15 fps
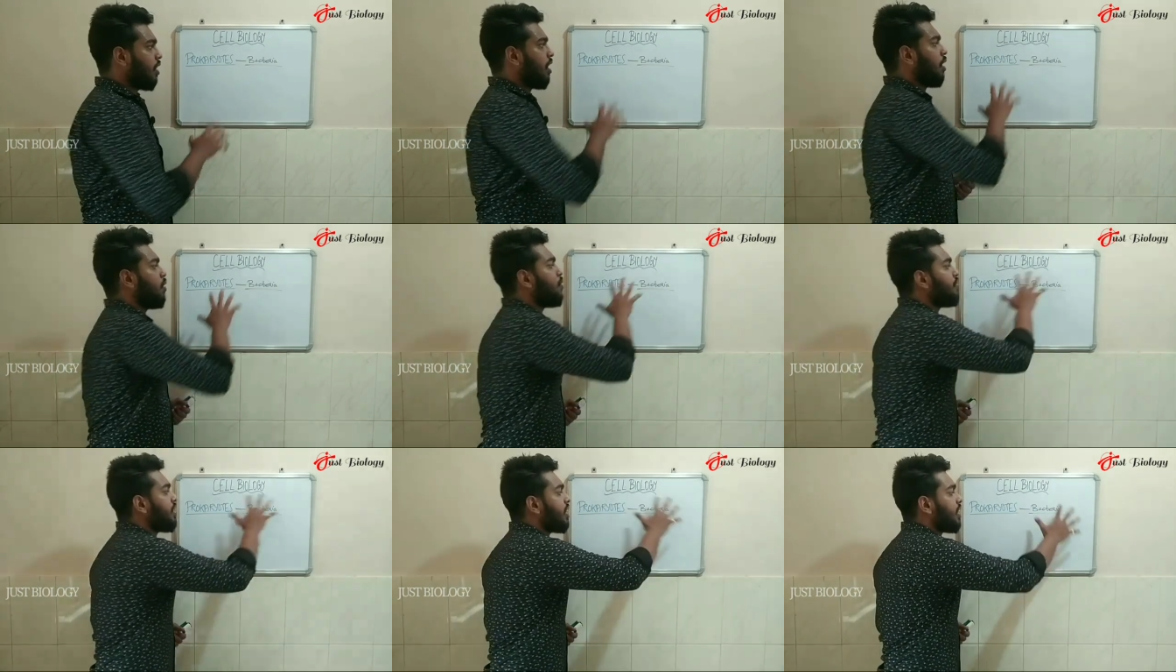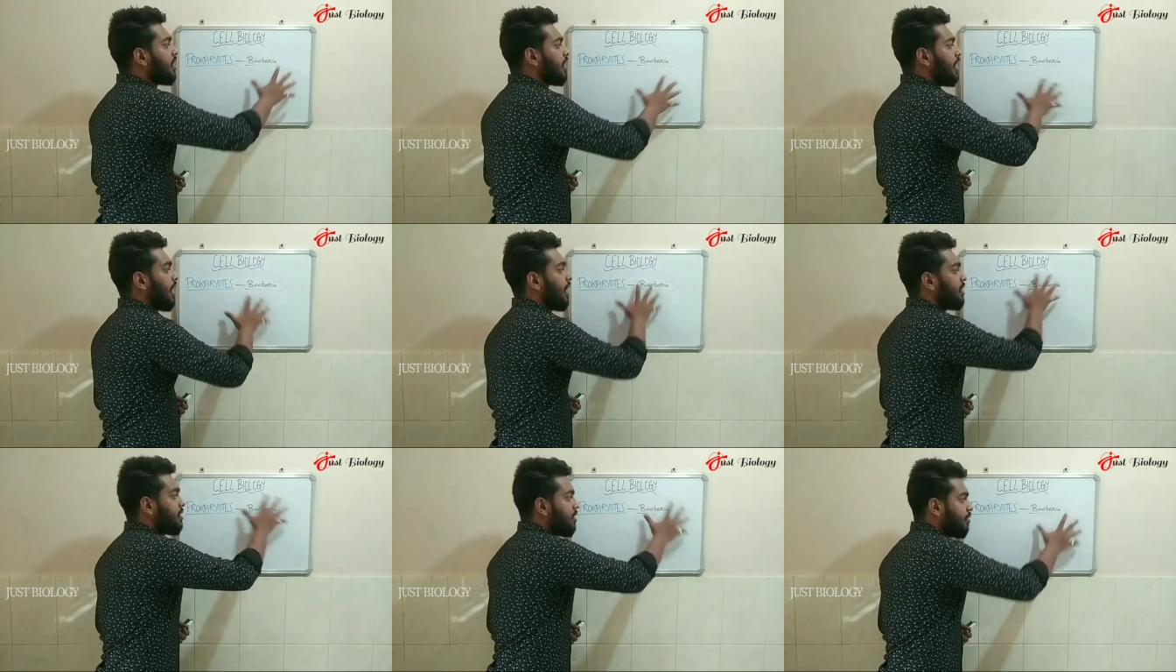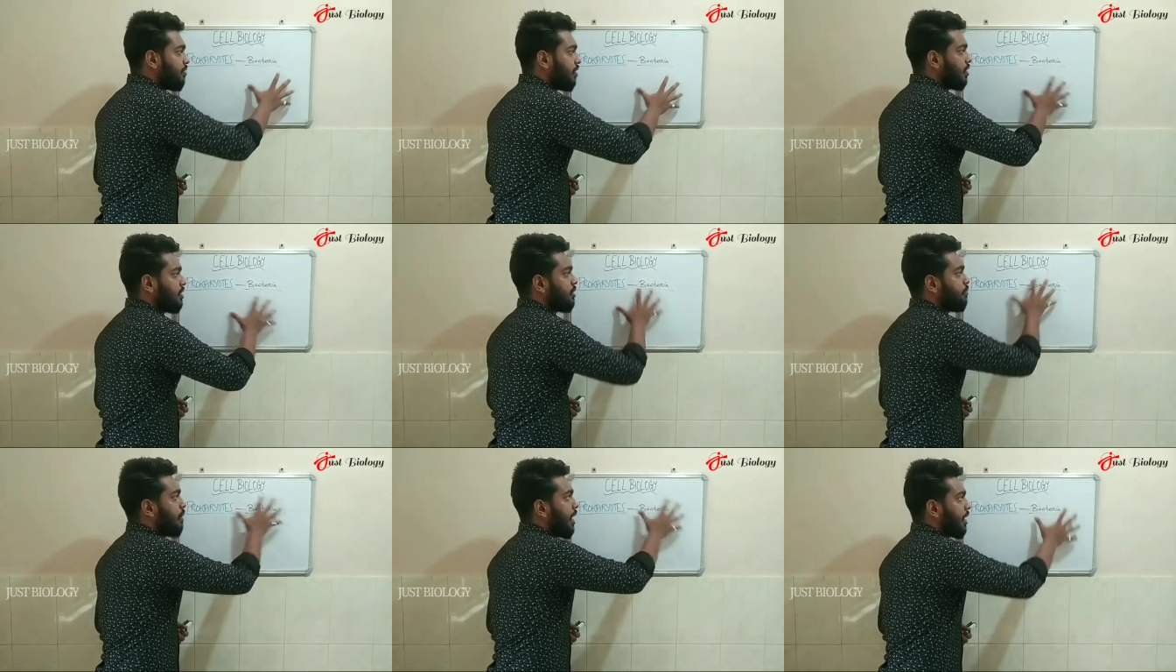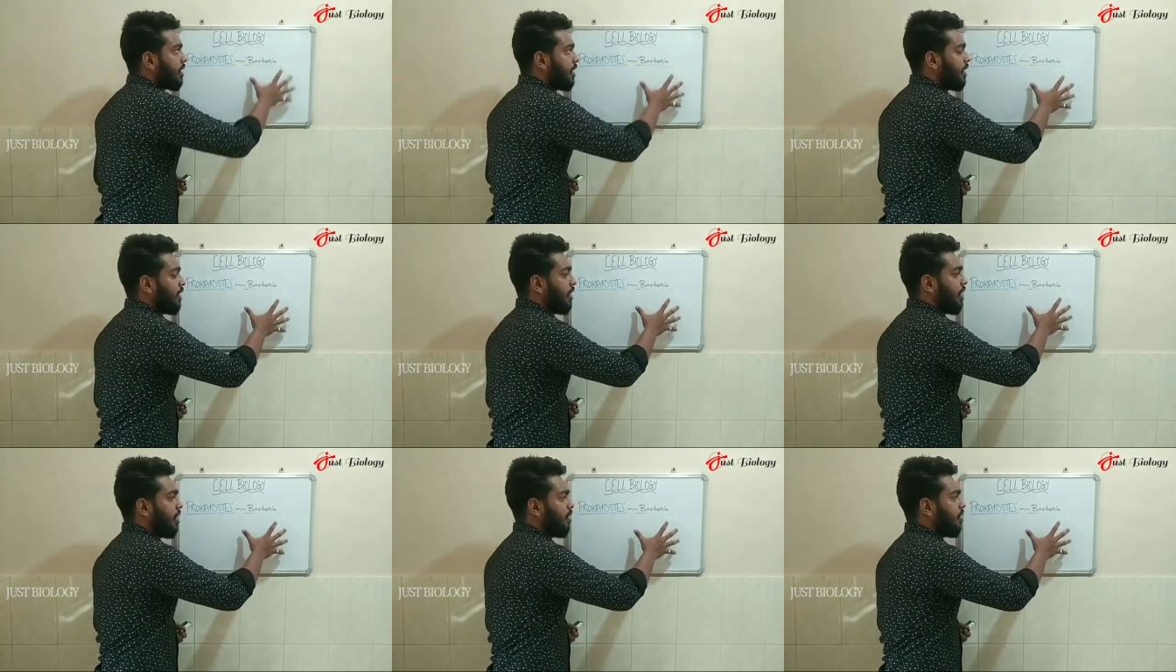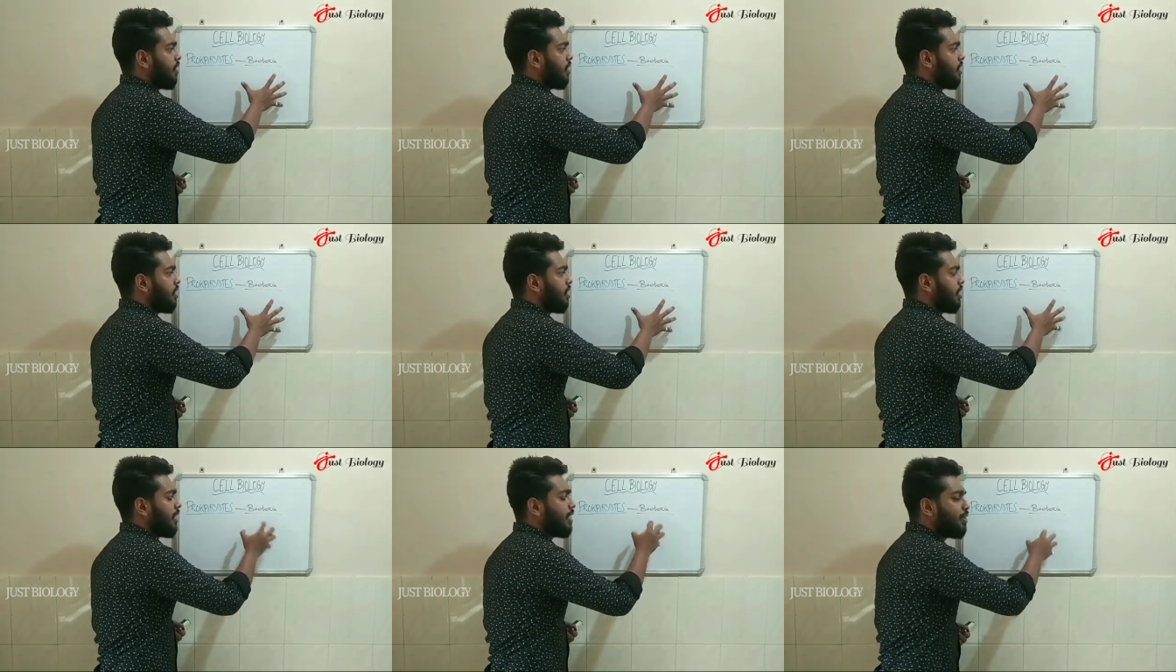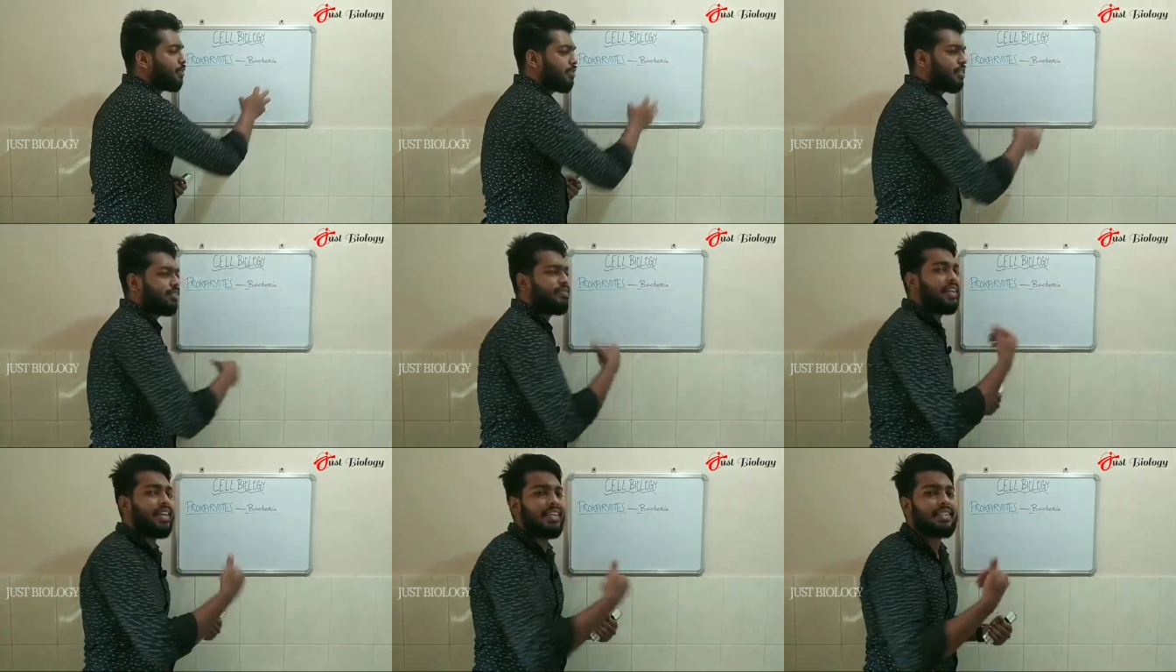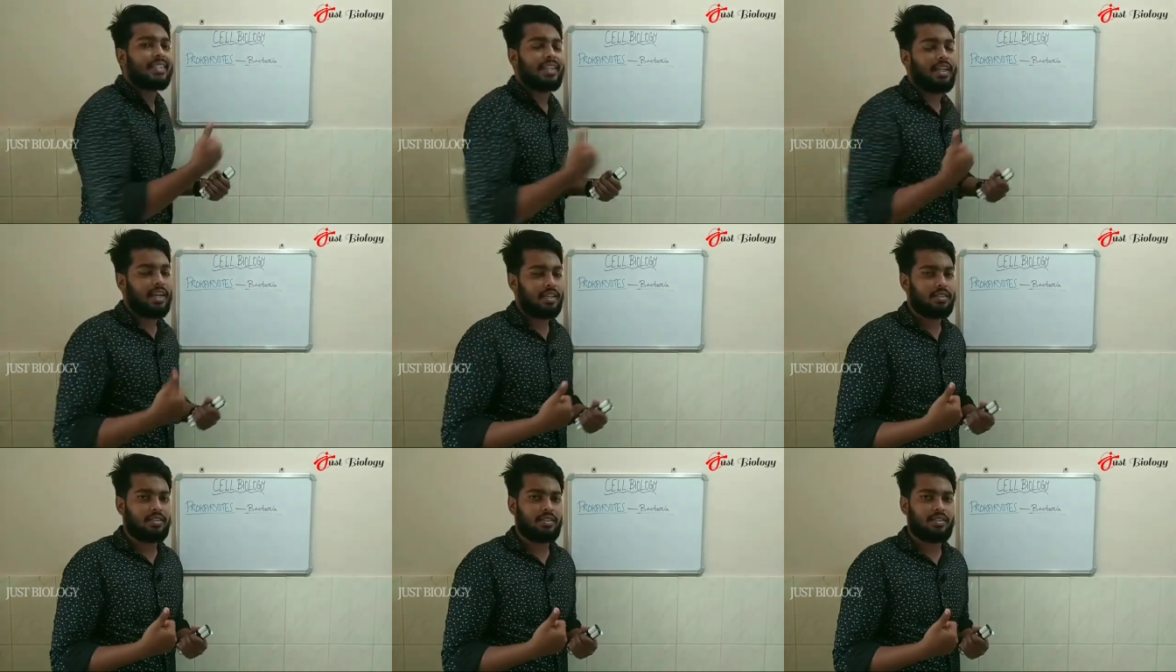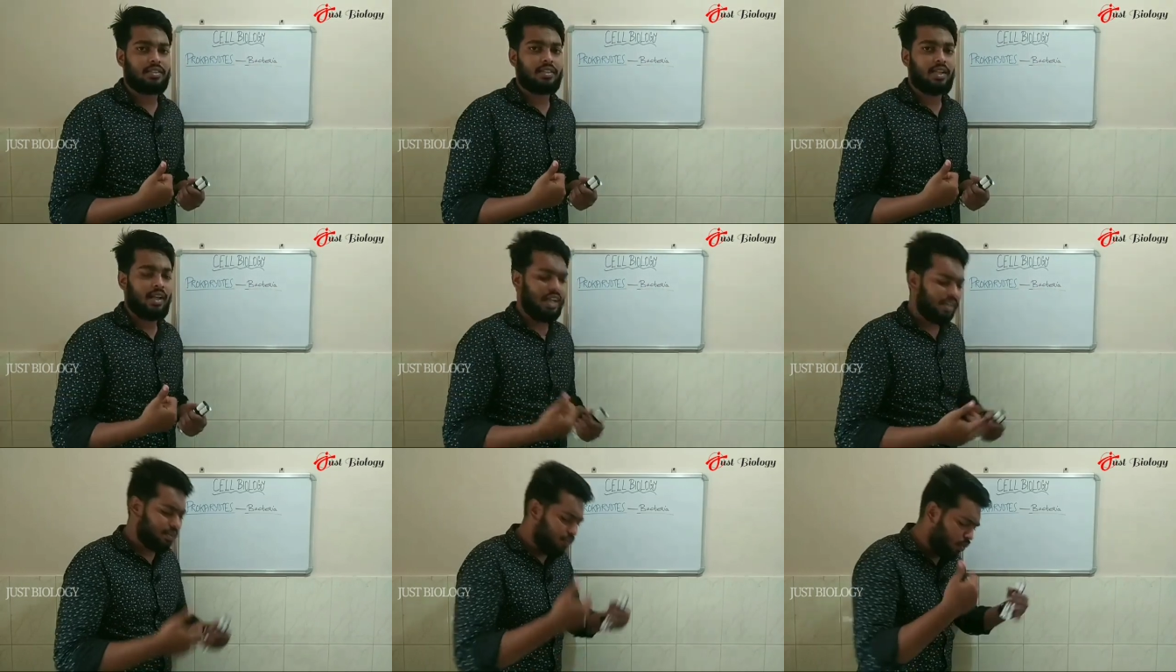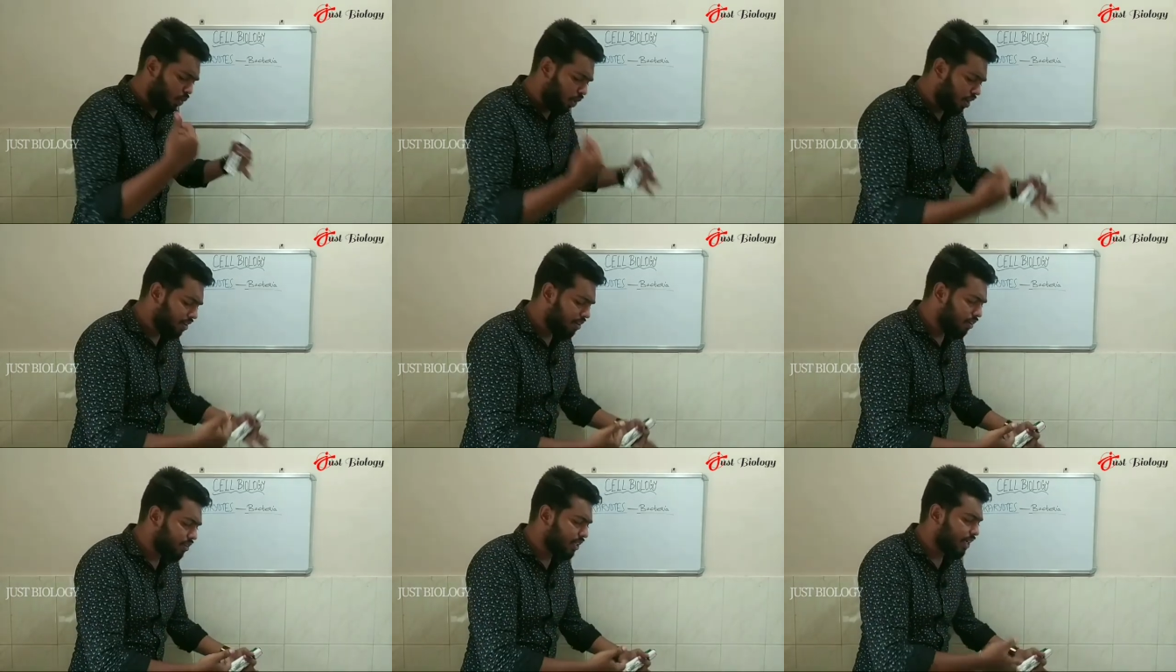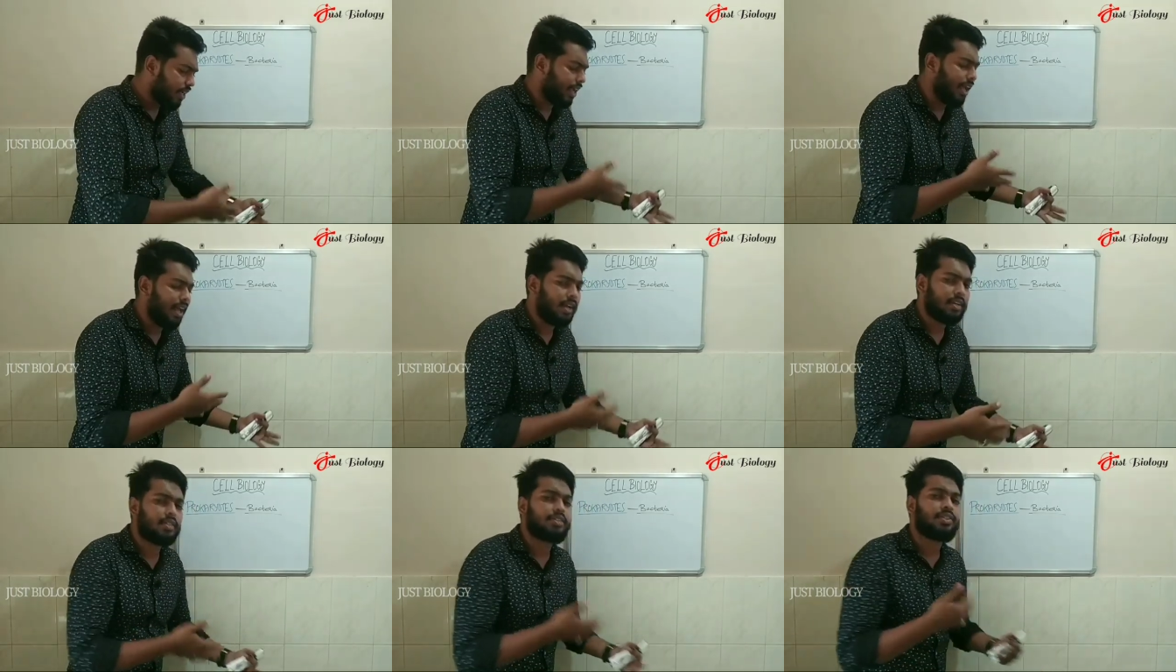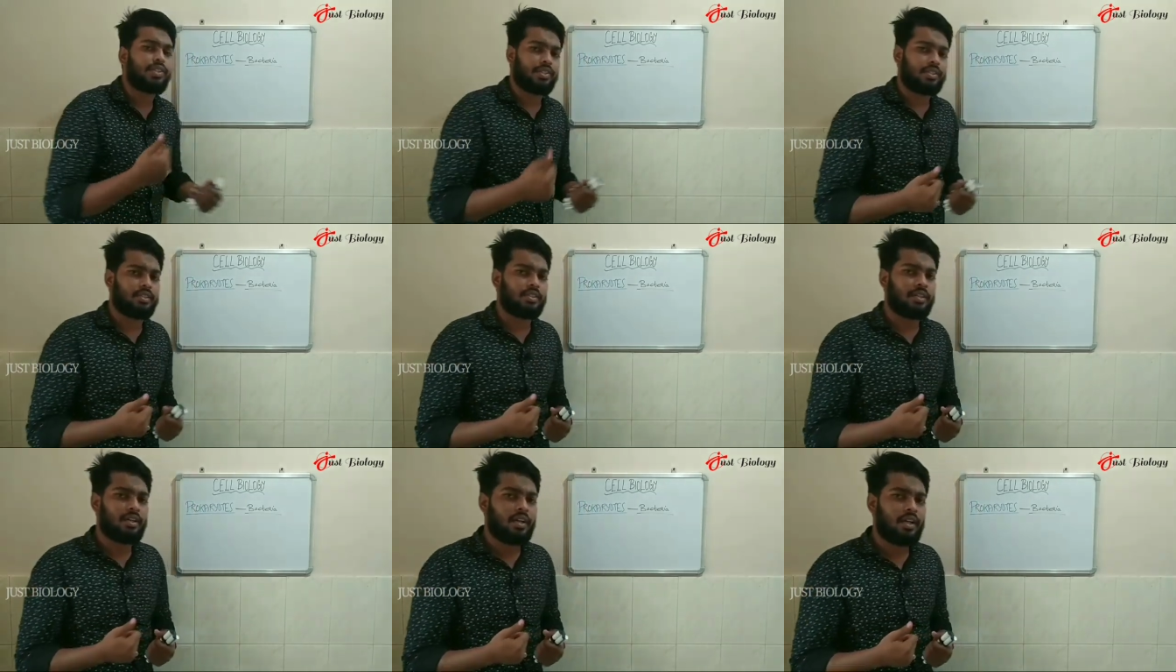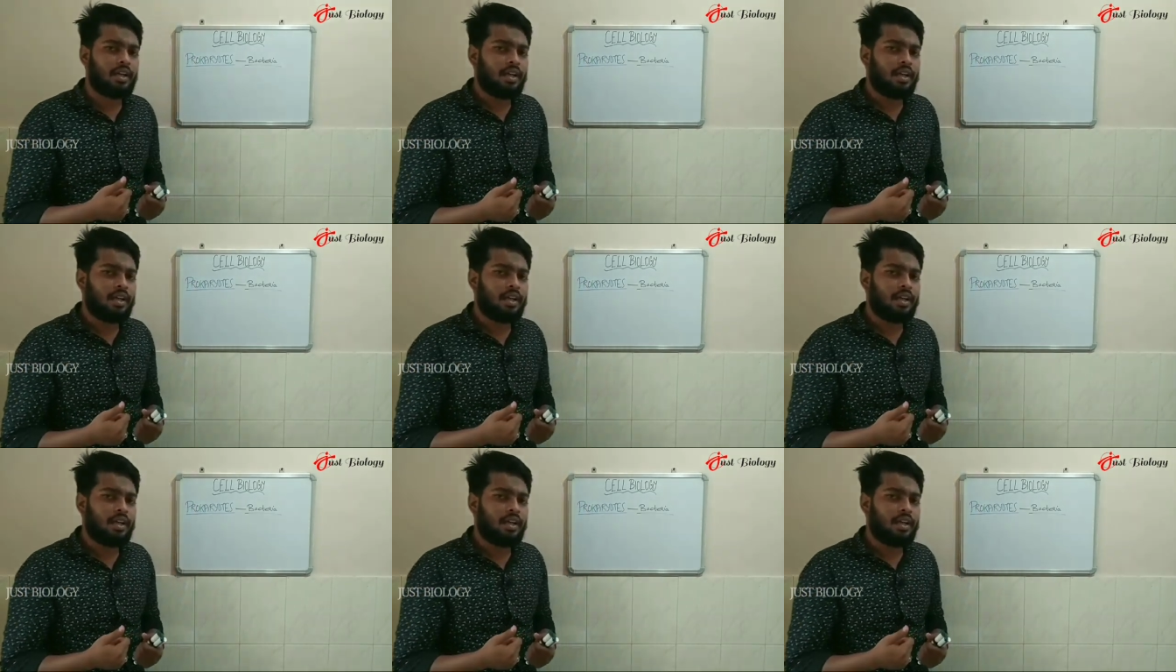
How we can classify this bacteria into the various classes and what are the characteristics